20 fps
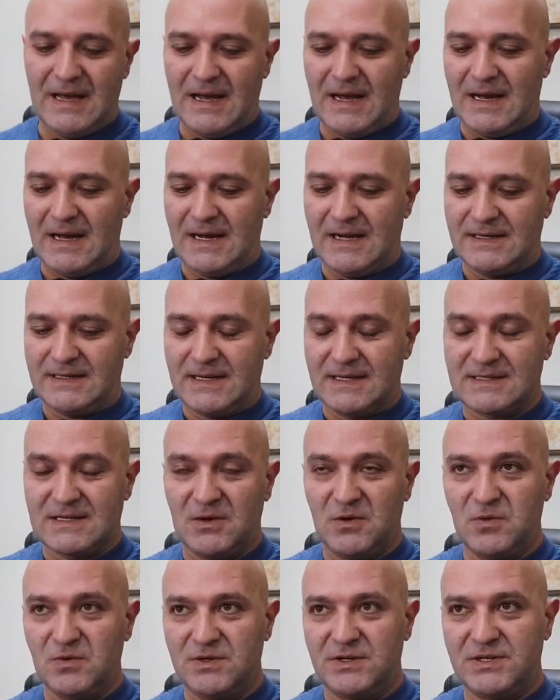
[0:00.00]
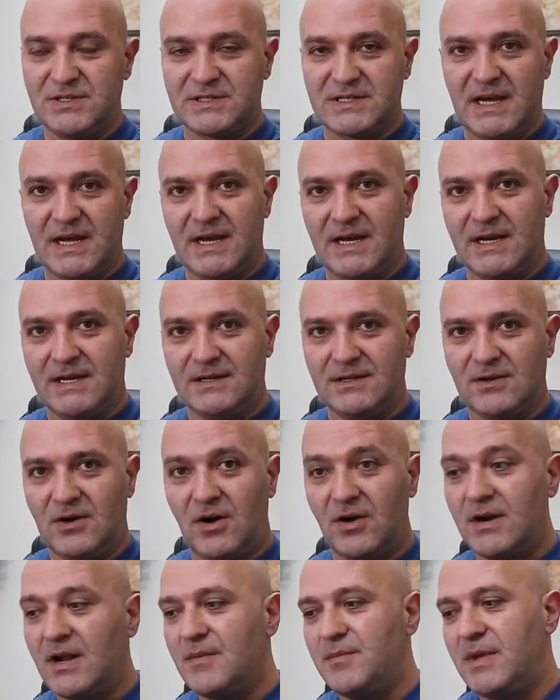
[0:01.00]
Tesla owners and
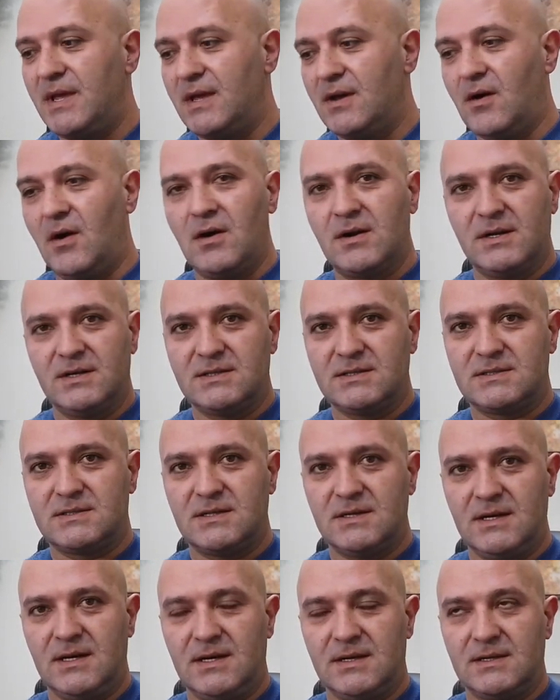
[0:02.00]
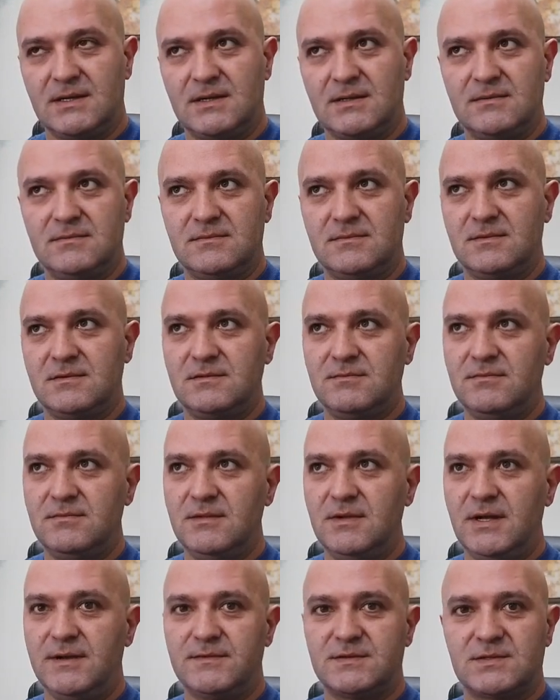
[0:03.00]
are they being honest, and
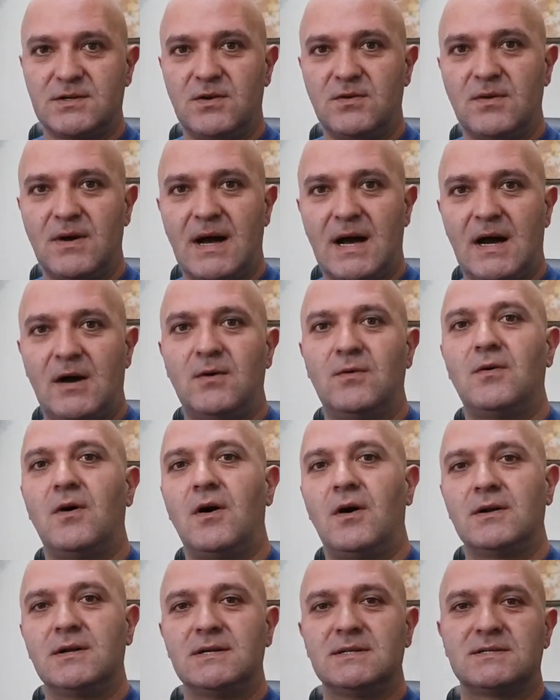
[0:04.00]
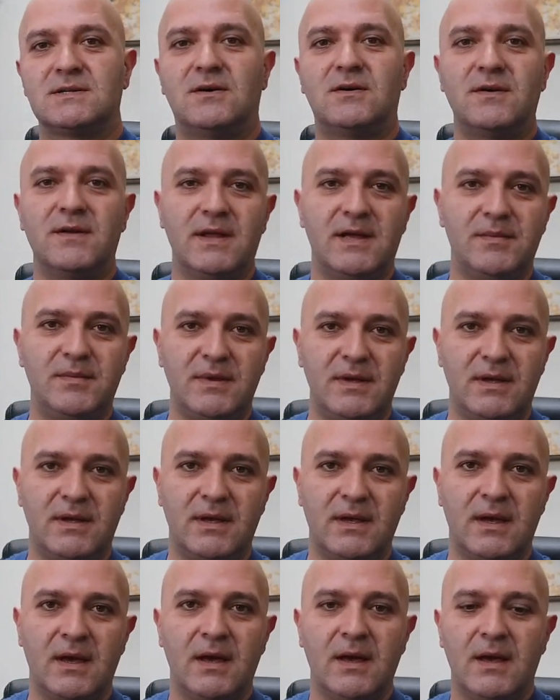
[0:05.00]
if so, how honest are they being?